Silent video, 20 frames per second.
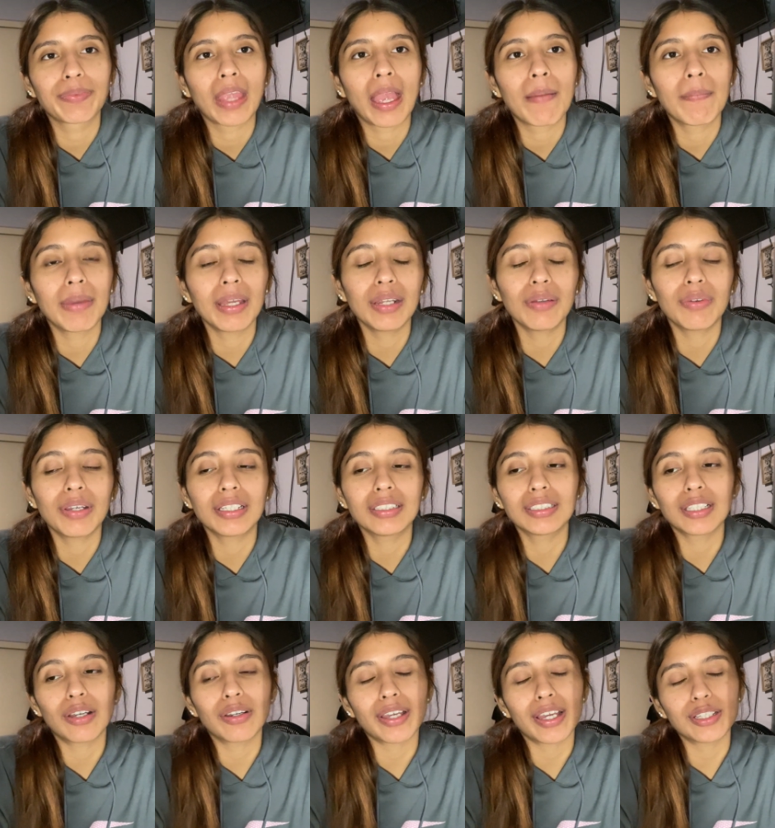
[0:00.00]
But anyways,
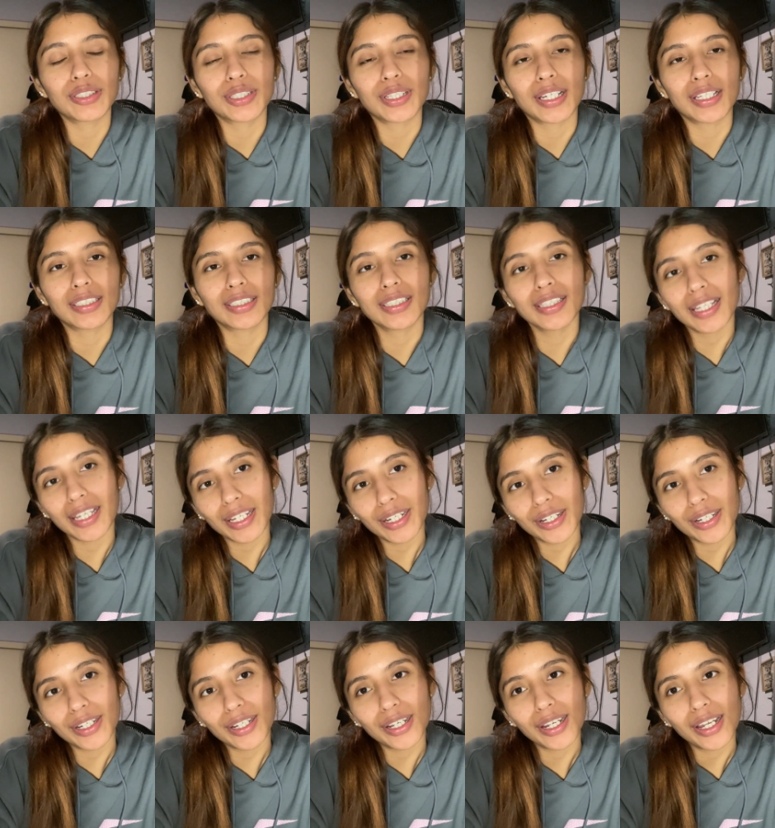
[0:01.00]
I'll catch you guys
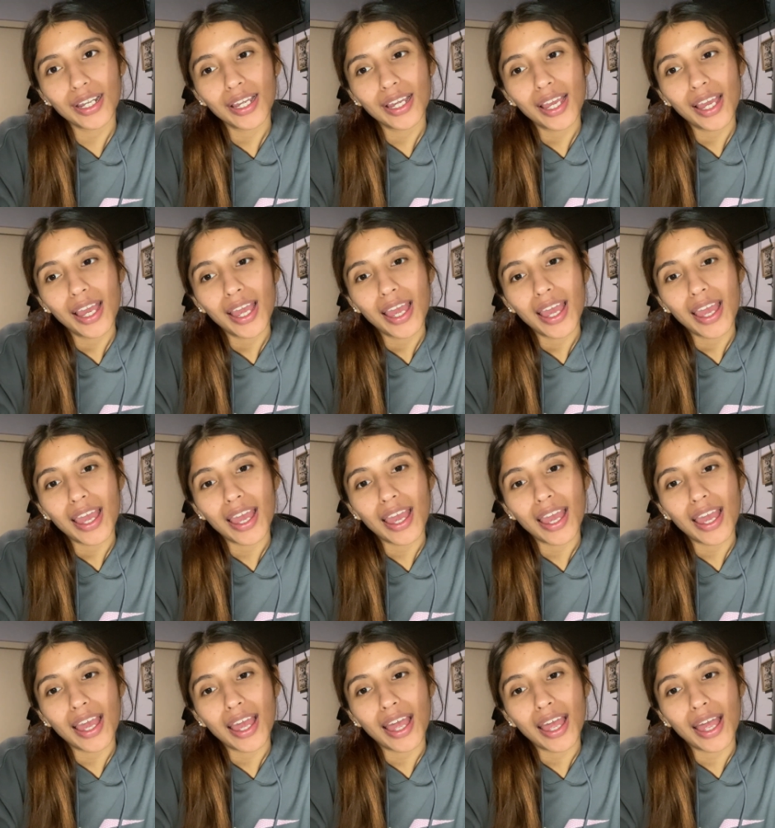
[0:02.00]
later.
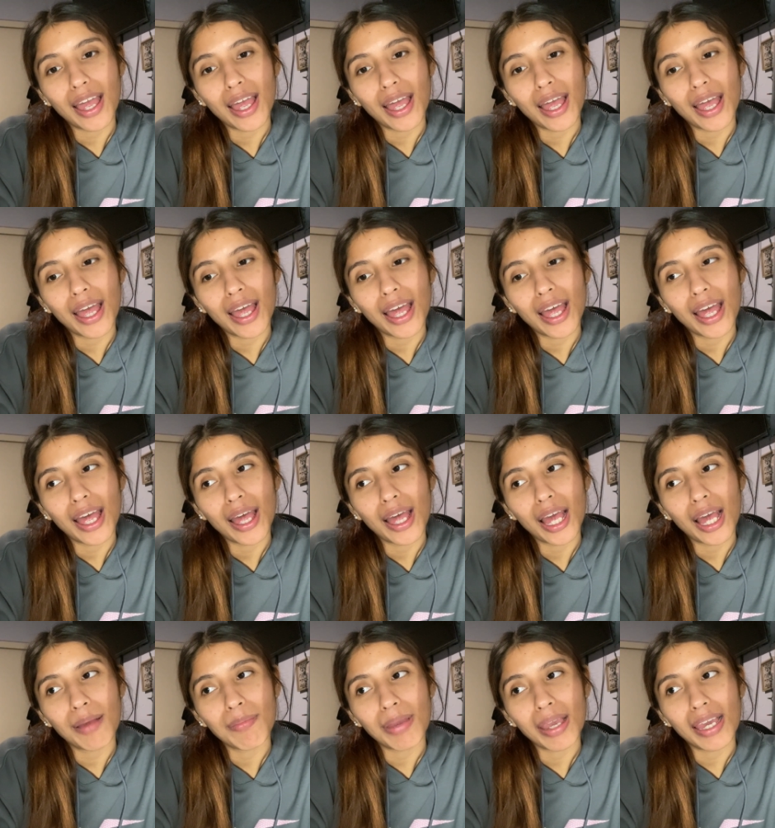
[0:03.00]

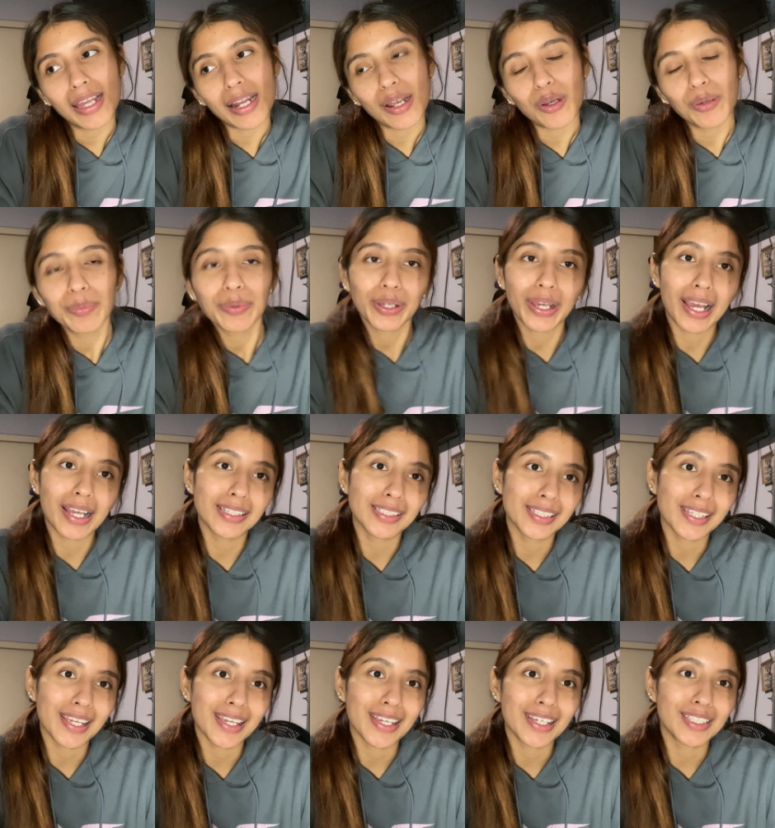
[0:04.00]
Uh, and I hope you guys
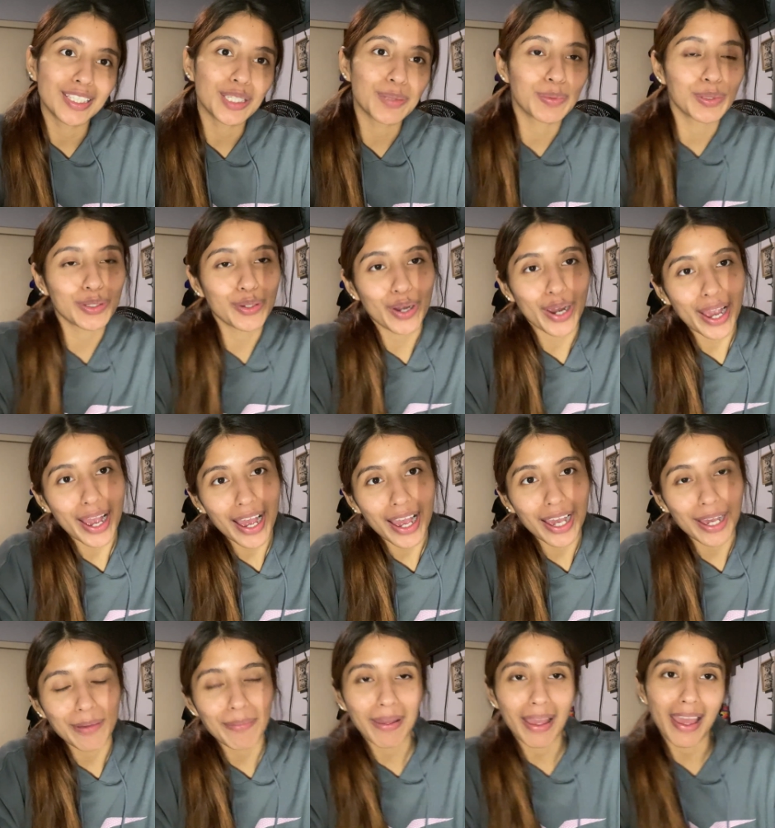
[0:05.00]
can
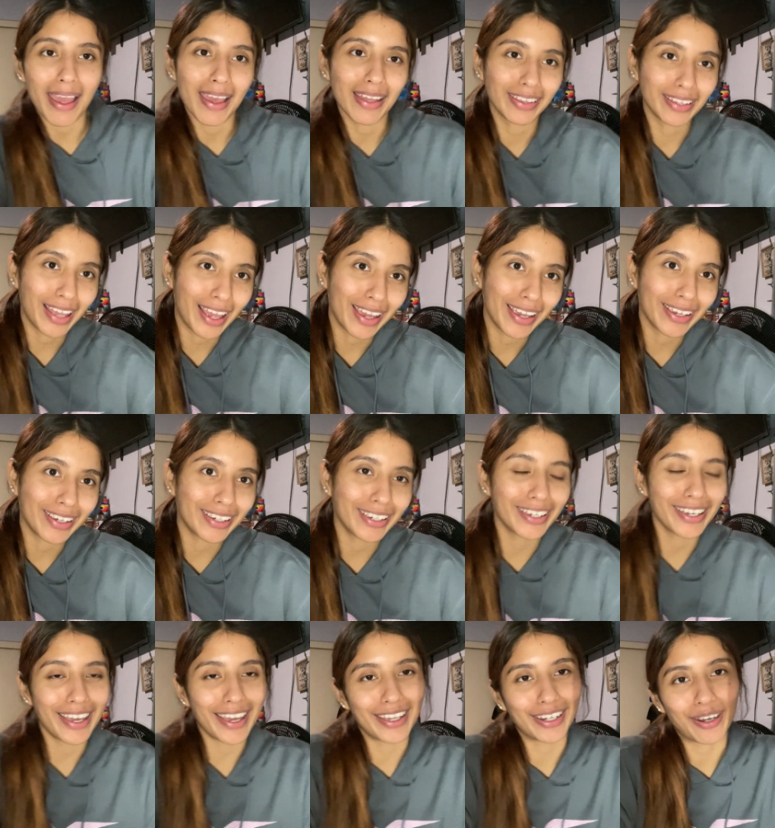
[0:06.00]
subscribe and like
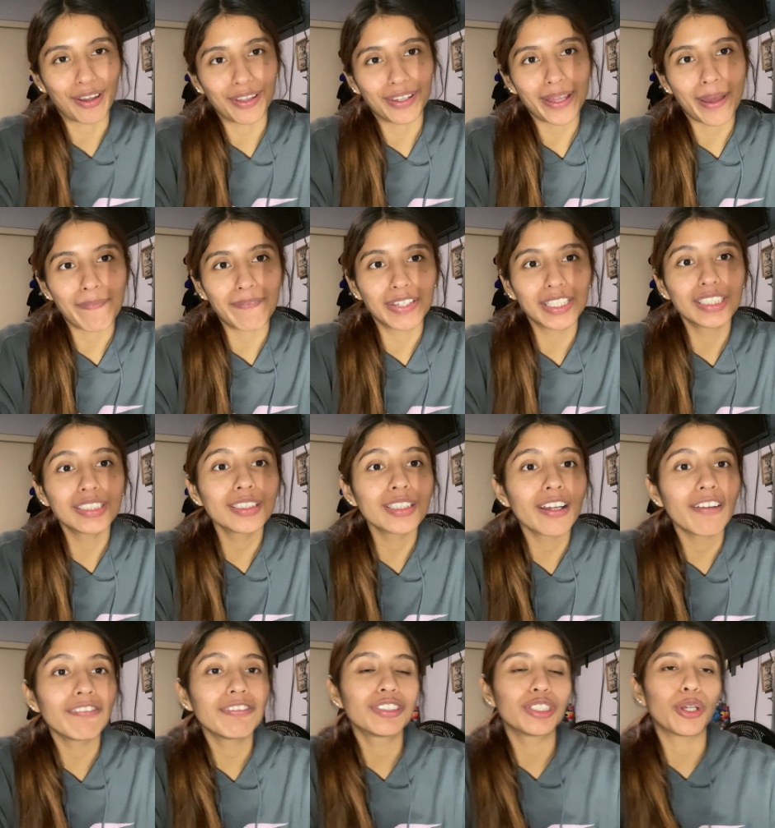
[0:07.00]
and all that fun
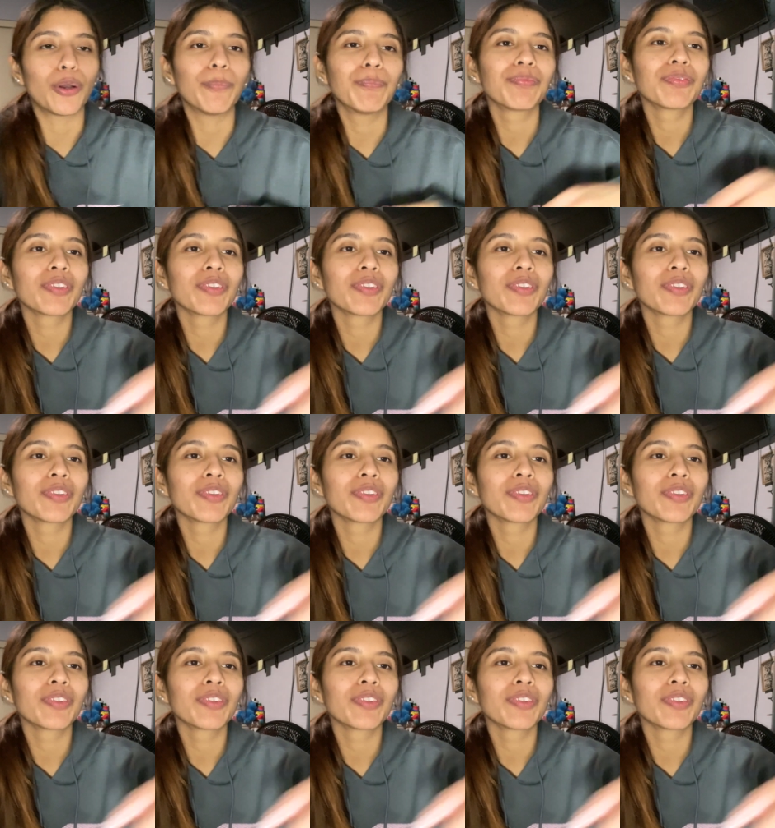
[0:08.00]
stuff. So,